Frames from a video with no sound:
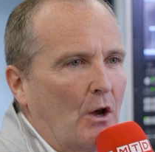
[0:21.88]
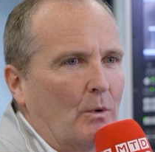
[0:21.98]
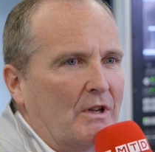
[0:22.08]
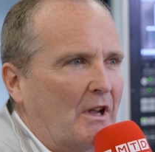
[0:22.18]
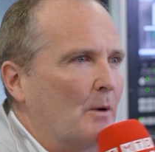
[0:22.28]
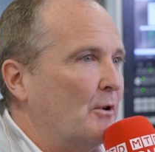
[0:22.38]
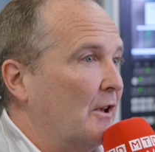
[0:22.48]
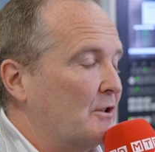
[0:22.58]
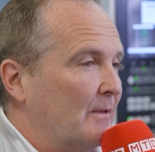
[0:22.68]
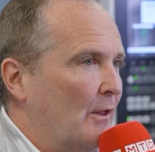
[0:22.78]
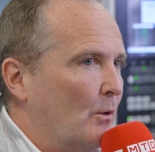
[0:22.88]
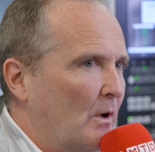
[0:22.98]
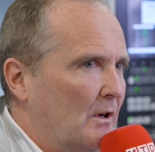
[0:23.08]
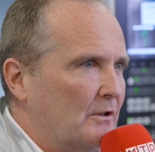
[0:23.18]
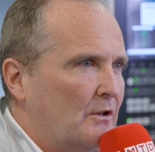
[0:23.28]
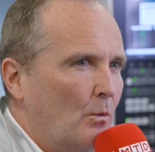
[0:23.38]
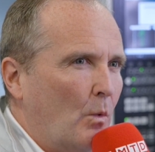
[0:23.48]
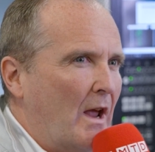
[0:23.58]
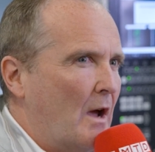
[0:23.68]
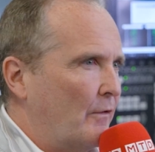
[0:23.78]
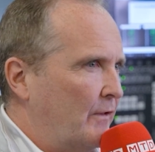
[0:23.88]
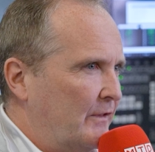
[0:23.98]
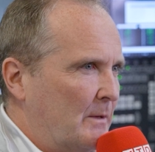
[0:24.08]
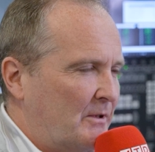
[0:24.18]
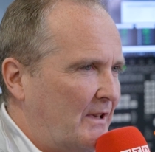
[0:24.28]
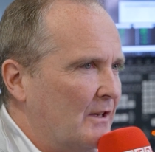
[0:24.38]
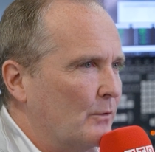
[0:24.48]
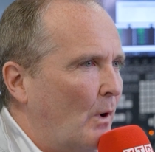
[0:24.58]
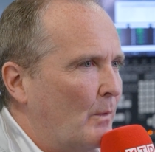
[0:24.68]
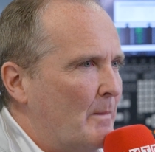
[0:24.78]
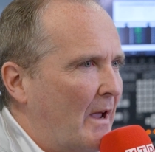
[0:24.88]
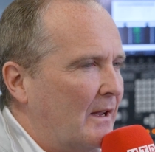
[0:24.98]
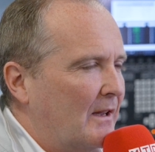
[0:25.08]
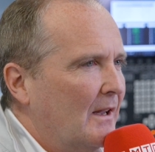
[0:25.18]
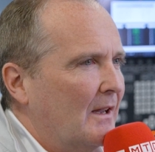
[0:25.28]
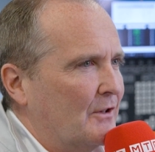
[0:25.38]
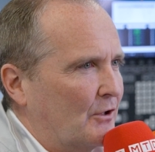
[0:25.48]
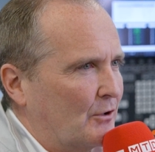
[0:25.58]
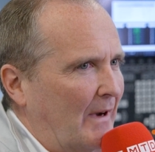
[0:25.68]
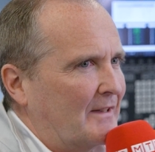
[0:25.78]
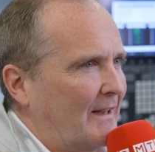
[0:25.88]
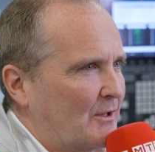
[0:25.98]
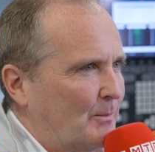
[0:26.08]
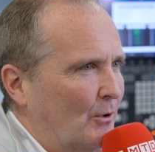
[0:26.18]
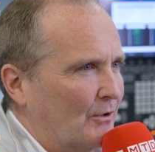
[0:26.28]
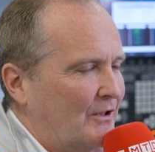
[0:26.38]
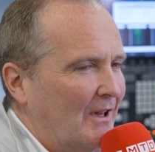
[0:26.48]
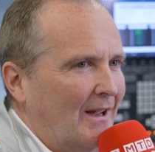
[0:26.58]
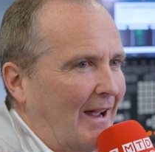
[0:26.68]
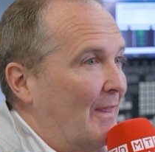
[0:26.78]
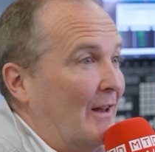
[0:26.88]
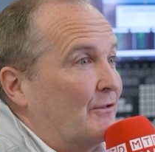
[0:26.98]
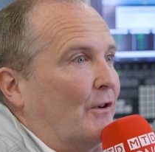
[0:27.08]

We sell products around the world. Way over 50% of what we make is a direct export, and there's